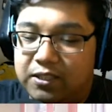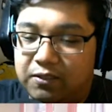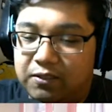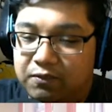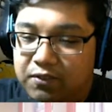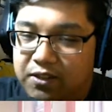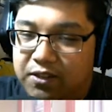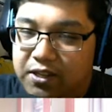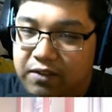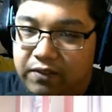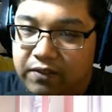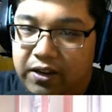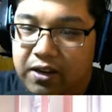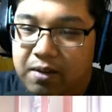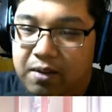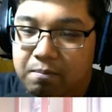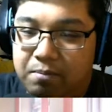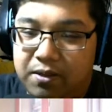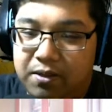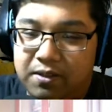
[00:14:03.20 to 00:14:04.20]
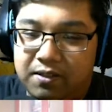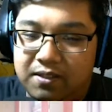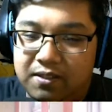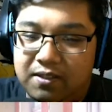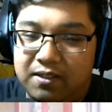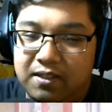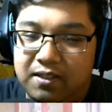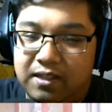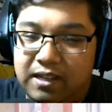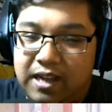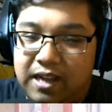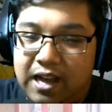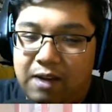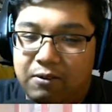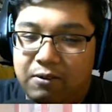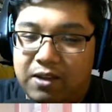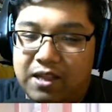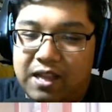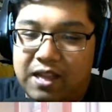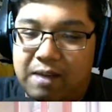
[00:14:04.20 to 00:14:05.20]
of giving up. How
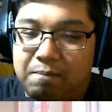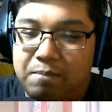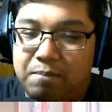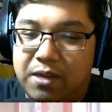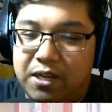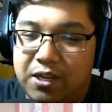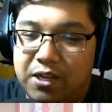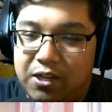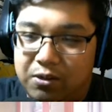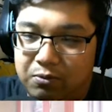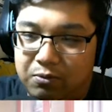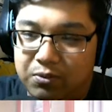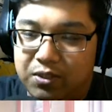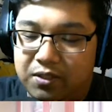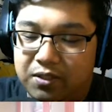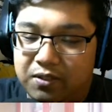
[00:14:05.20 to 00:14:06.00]
can that be cute?